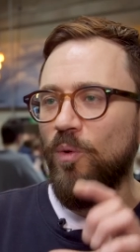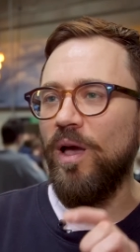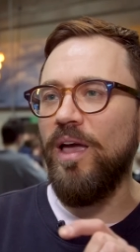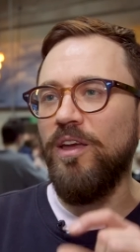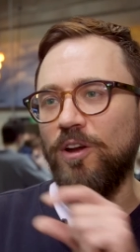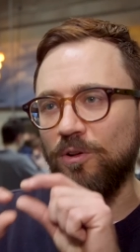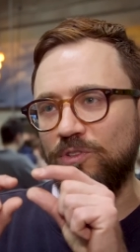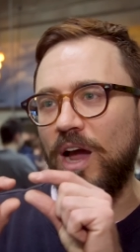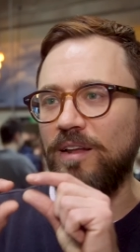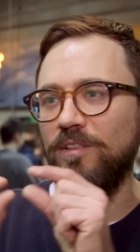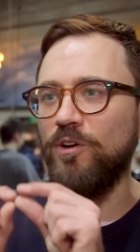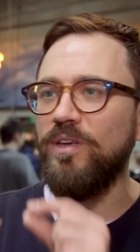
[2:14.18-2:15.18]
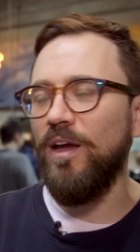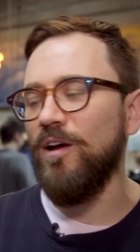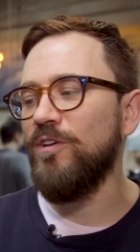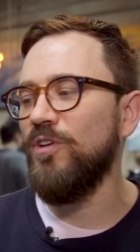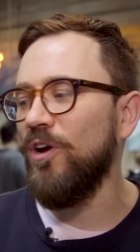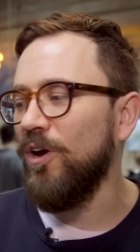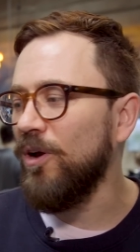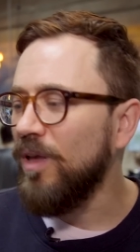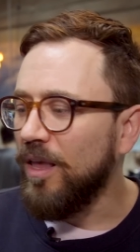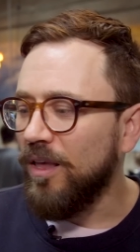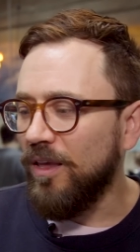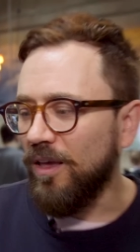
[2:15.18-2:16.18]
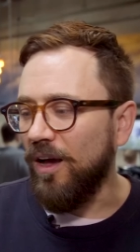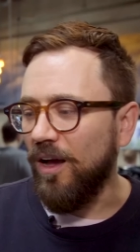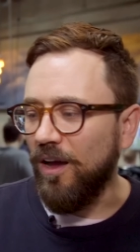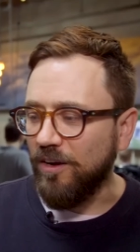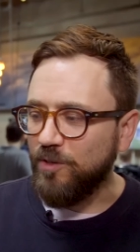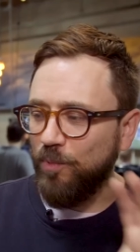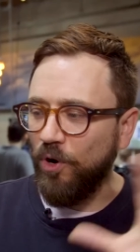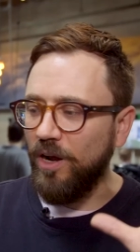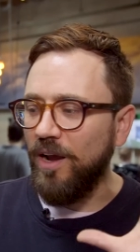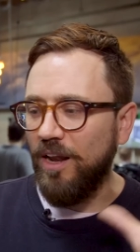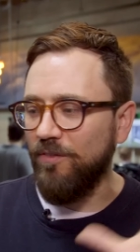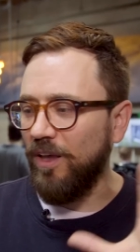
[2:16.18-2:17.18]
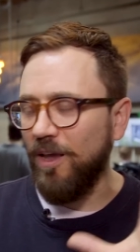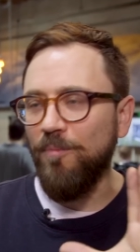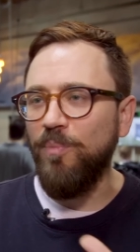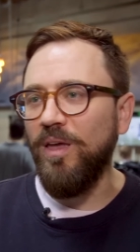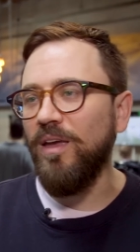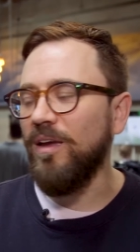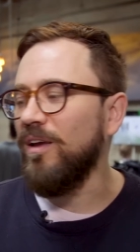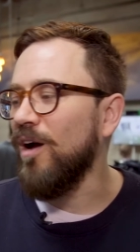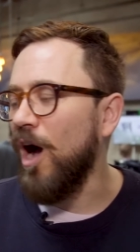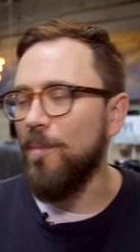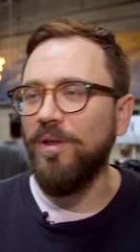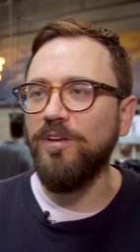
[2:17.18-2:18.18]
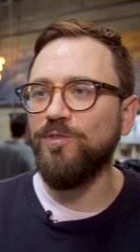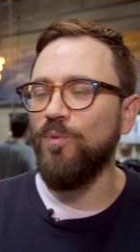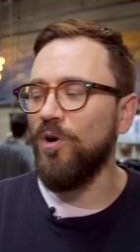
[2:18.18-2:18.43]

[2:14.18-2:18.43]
away. You're a tiny little character. Uh, exploring kind of like a big ominous